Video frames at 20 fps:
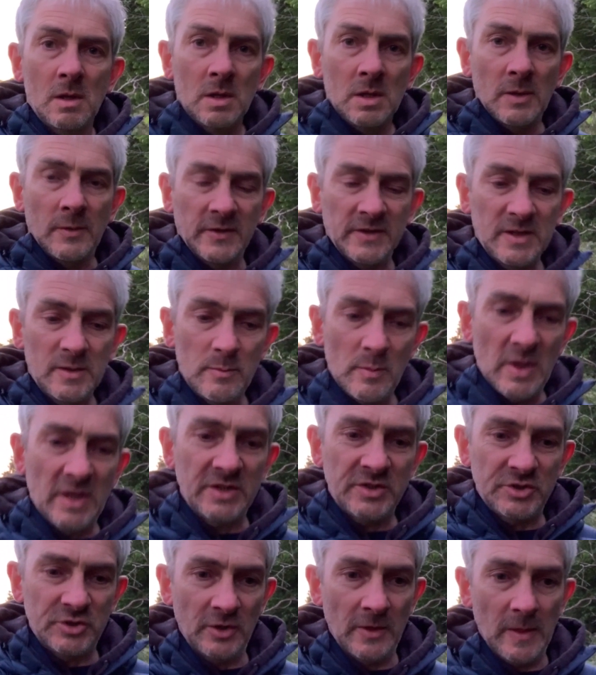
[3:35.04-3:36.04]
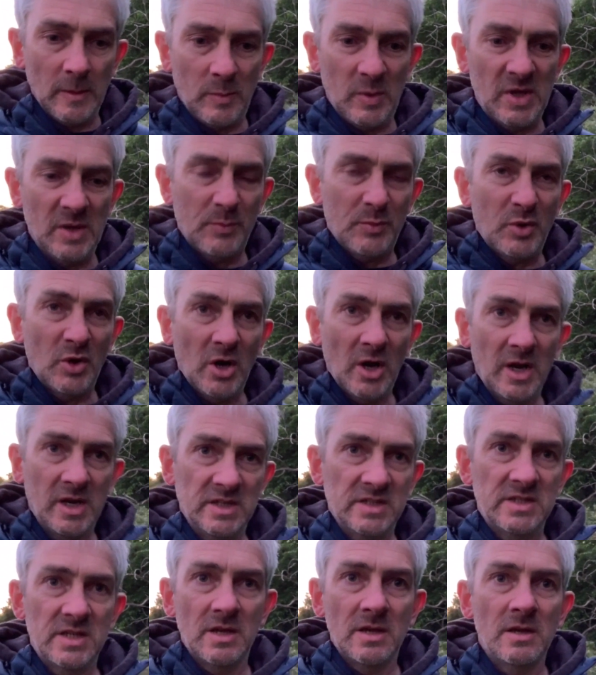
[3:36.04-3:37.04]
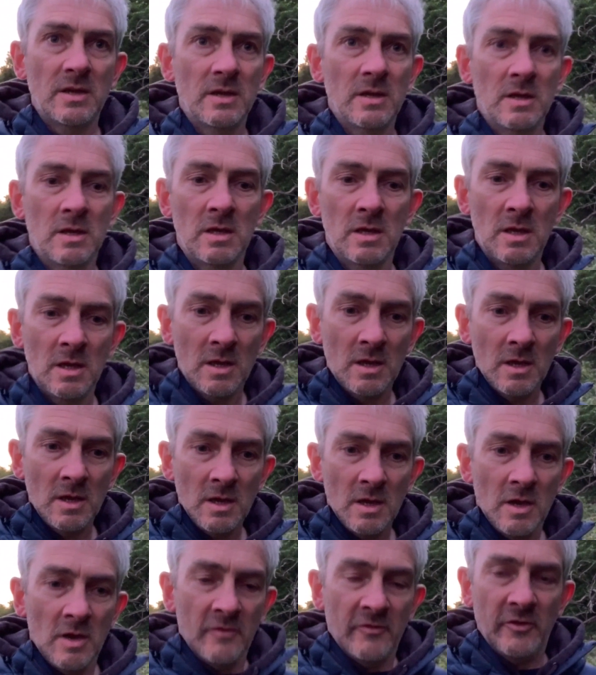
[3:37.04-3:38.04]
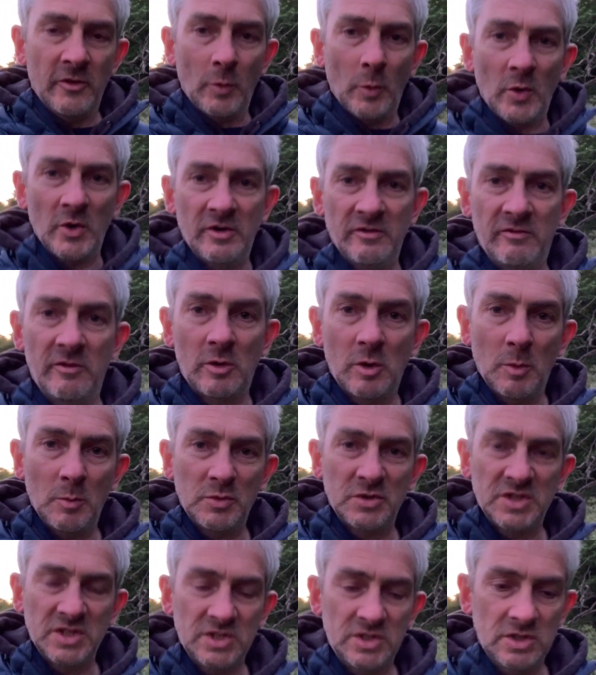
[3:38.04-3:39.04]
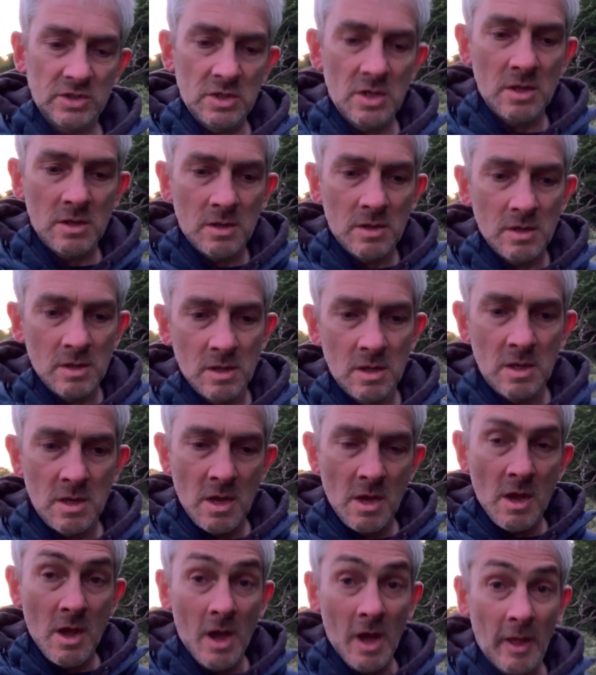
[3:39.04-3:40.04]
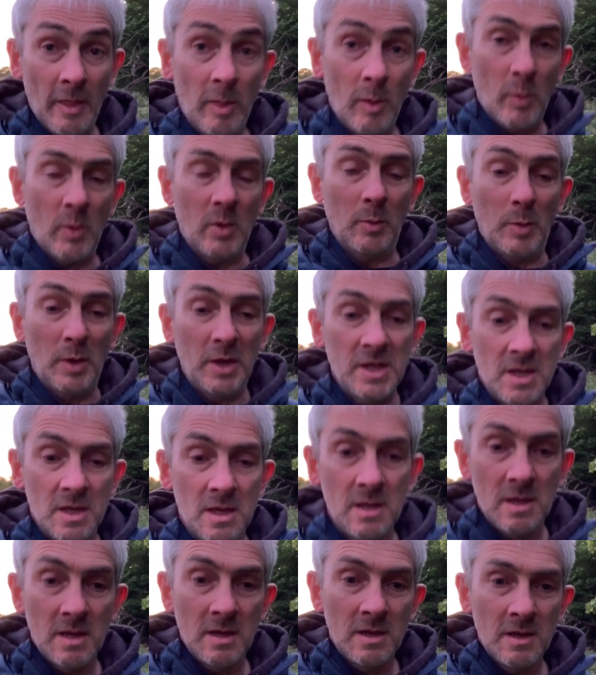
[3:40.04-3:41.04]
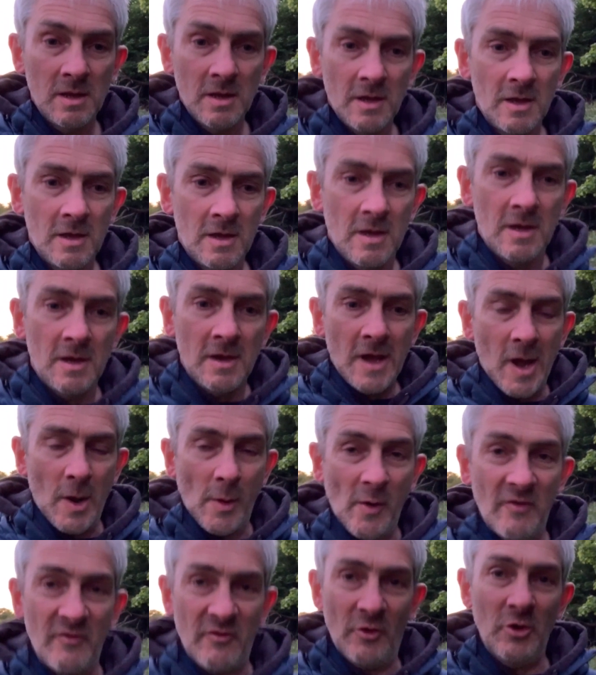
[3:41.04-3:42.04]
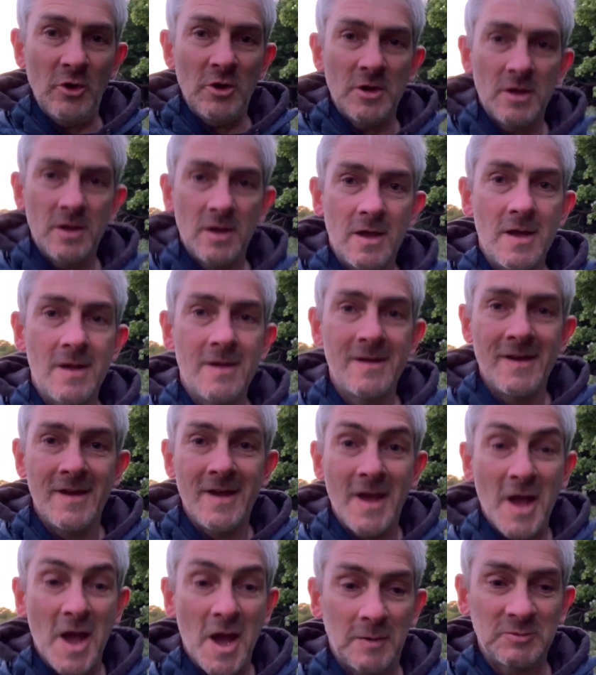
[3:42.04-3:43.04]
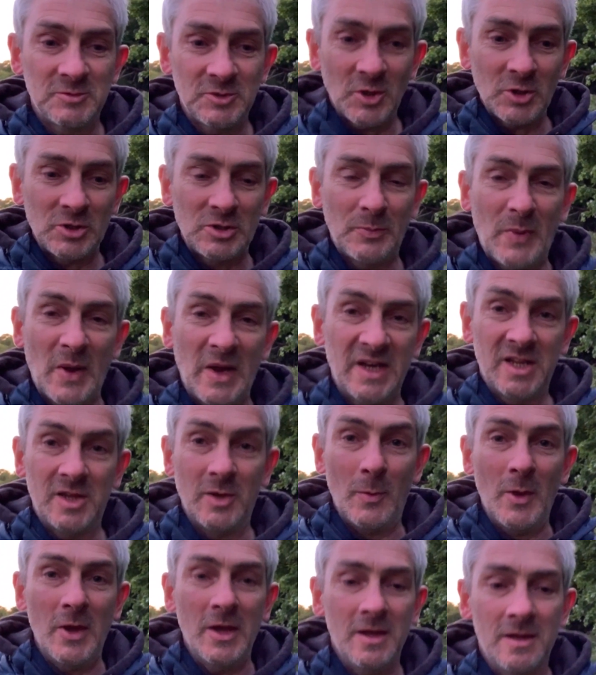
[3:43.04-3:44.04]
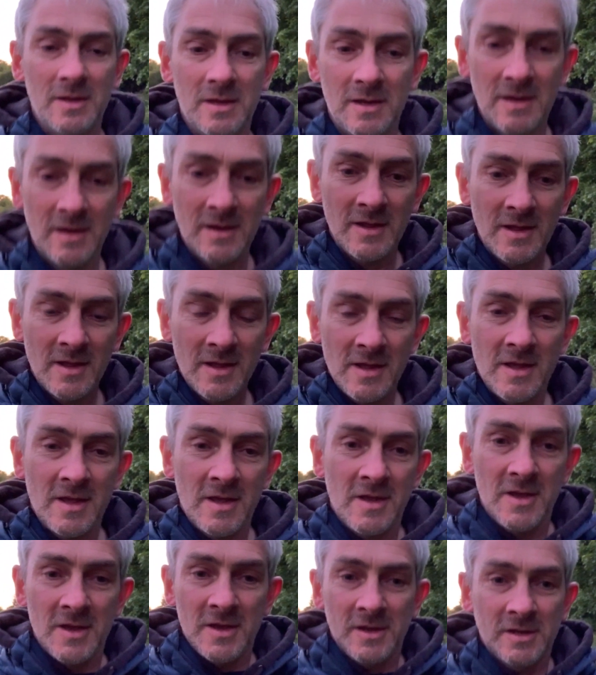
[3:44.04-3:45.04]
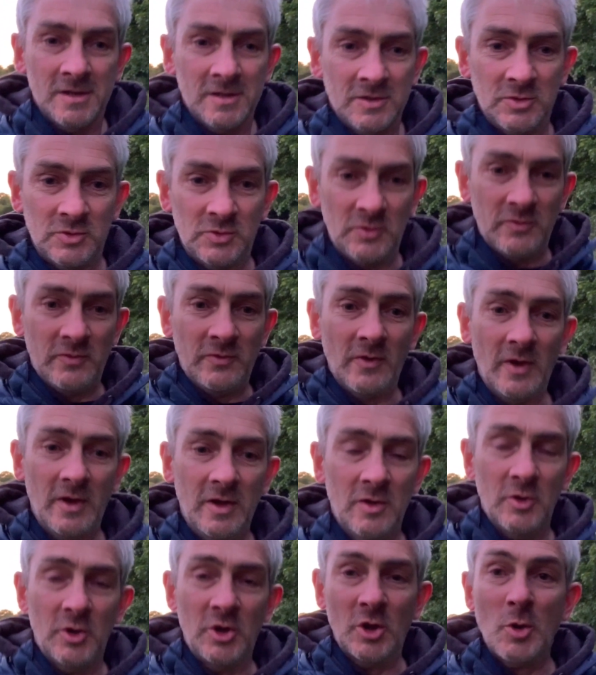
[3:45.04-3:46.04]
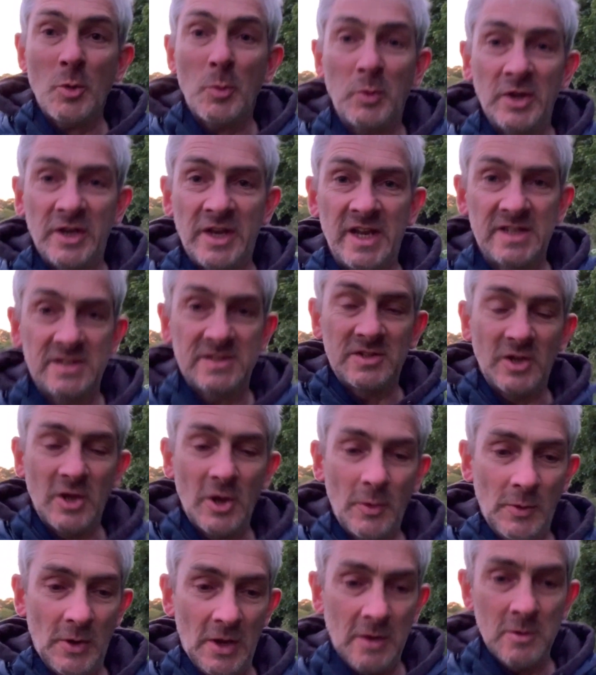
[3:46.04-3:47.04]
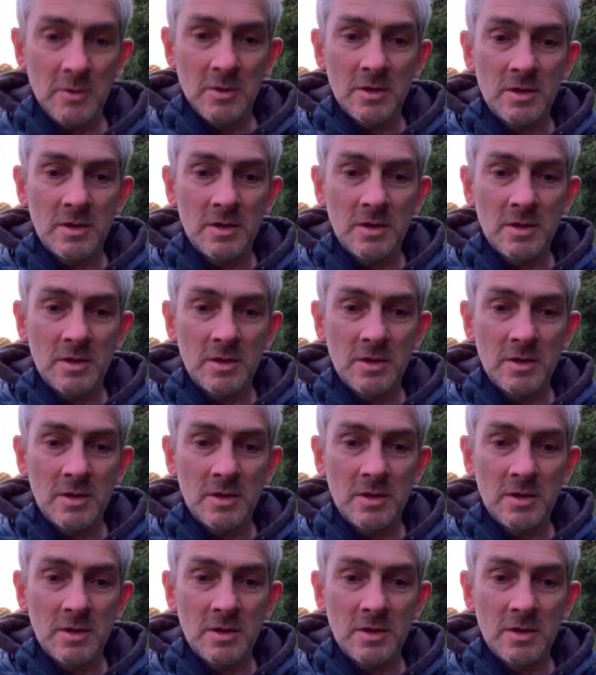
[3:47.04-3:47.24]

Now I did mention there'll be a prize for the winner of the competition, and there will be. However, I'm starting to panic a bit because of only a couple of days to go now,